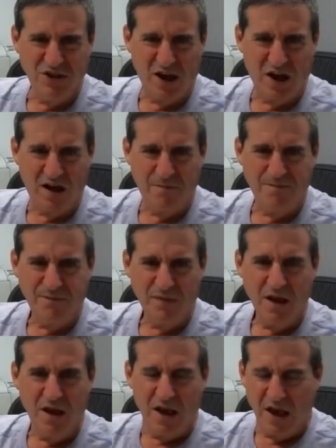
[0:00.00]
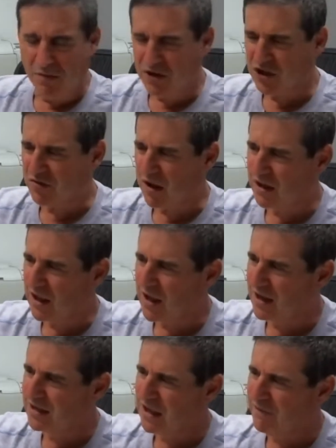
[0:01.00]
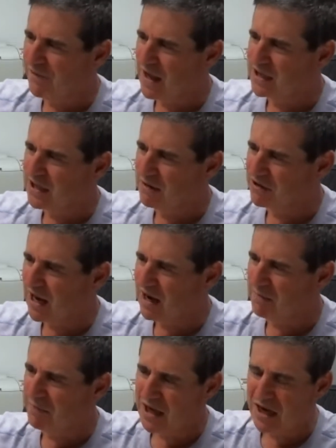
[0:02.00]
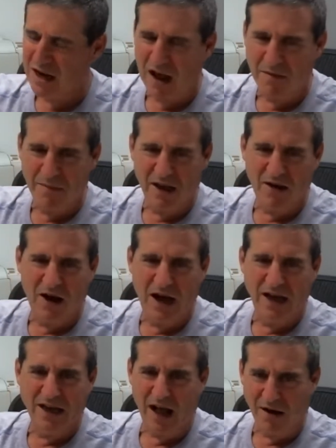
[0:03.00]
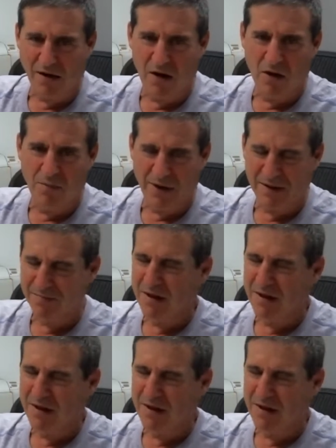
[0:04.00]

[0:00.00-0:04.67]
uh he was struggling on defense. He was getting beat. I mean, like I don't know, but